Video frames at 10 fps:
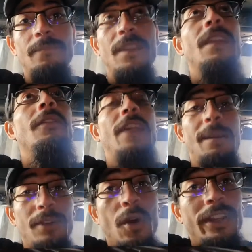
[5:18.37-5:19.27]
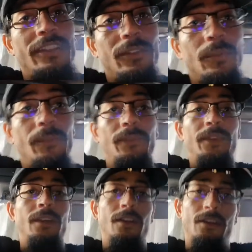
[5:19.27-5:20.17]
then I'm going to.
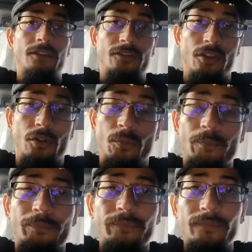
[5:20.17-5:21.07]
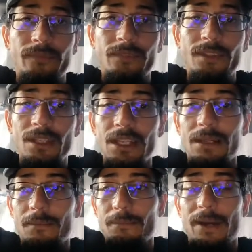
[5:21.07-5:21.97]
So
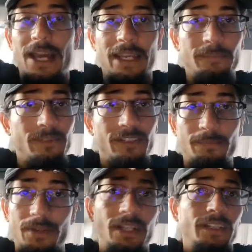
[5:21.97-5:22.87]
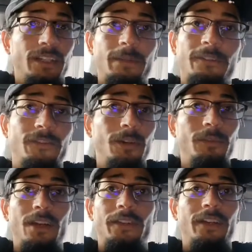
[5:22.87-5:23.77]
by just putting a little bit of foam around
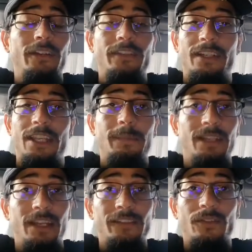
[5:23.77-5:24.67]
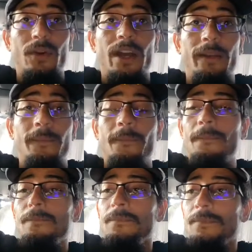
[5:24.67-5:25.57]
there, it's going to keep it nice and quiet.
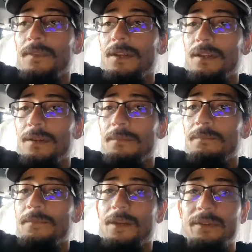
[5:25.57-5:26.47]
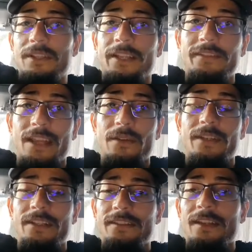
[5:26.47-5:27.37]
Um, that way less sound gets
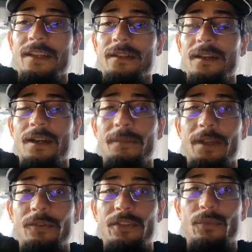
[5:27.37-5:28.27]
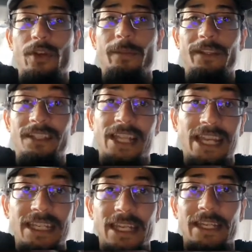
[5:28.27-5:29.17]
in. Uh, I'm not really worried about the light
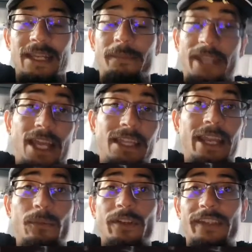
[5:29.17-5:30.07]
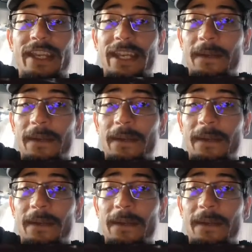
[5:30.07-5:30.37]
getting in, but yeah, light was getting in.